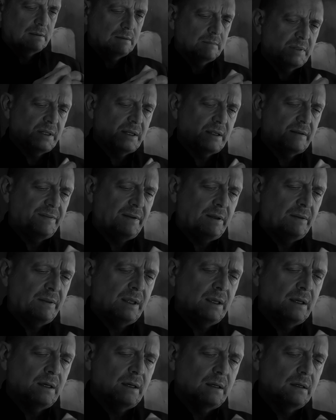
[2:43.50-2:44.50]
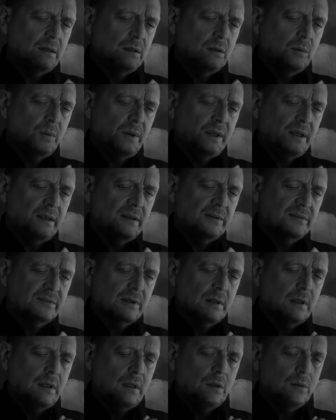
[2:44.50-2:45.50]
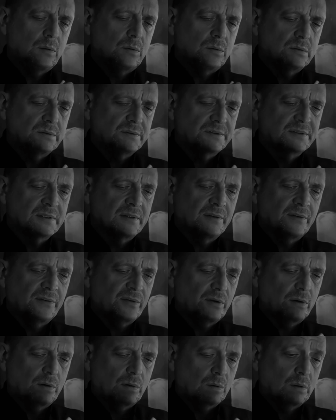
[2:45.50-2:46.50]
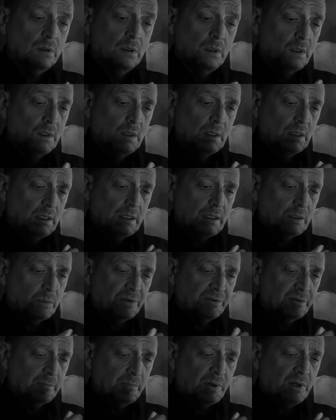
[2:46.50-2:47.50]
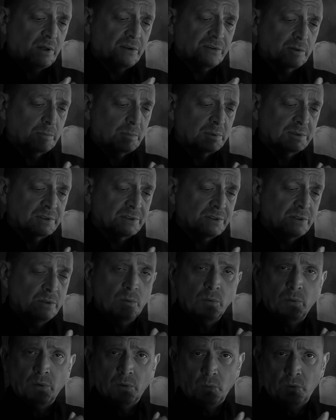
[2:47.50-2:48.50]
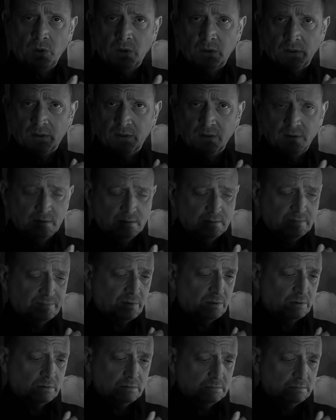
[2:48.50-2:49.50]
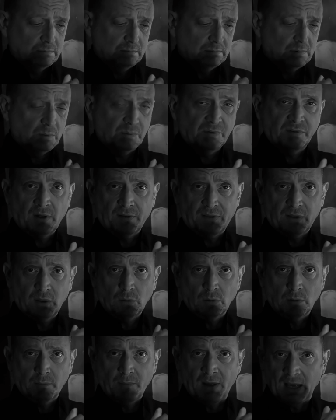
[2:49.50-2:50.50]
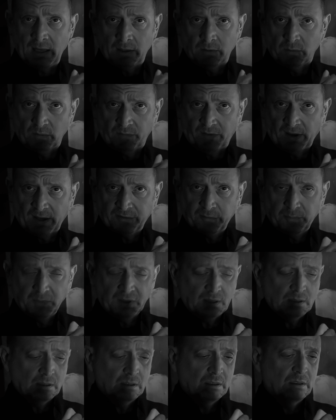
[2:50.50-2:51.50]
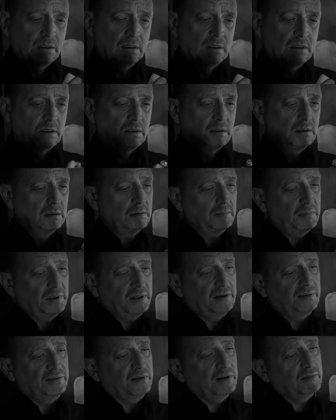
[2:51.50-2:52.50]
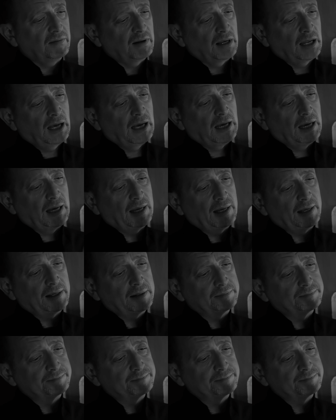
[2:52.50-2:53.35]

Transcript: But I found the eye always closed, and so it was impossible to do the work, for it was not the old man who vexed me, but his evil eye.